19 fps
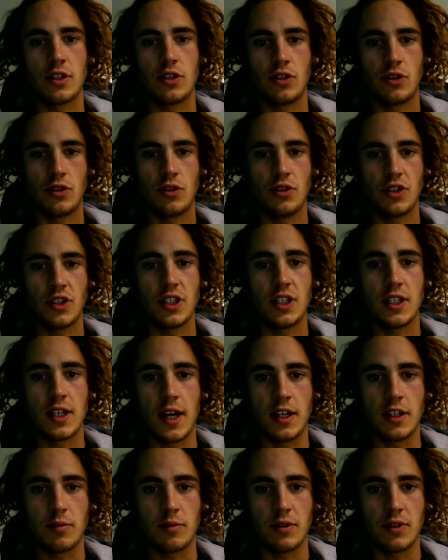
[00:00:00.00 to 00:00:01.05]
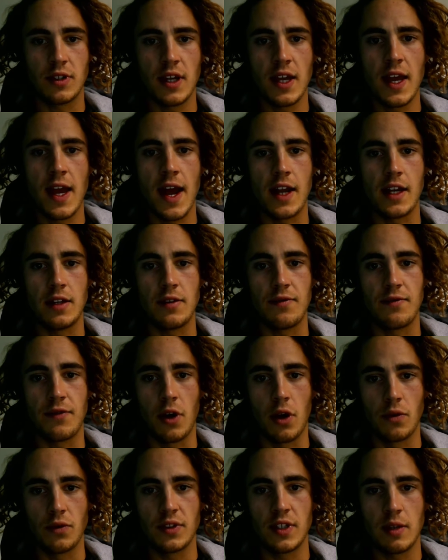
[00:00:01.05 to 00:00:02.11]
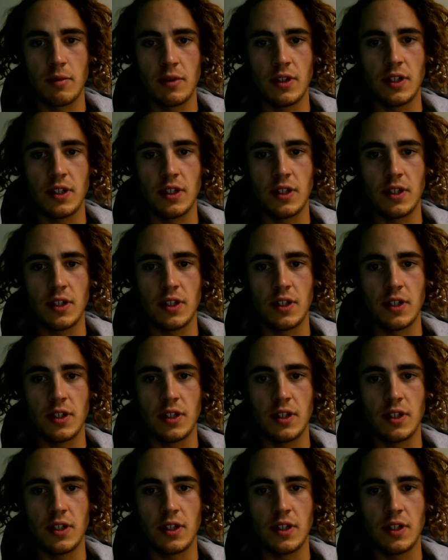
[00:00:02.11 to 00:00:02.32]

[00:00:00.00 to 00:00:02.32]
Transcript: students' engagement and involves them in the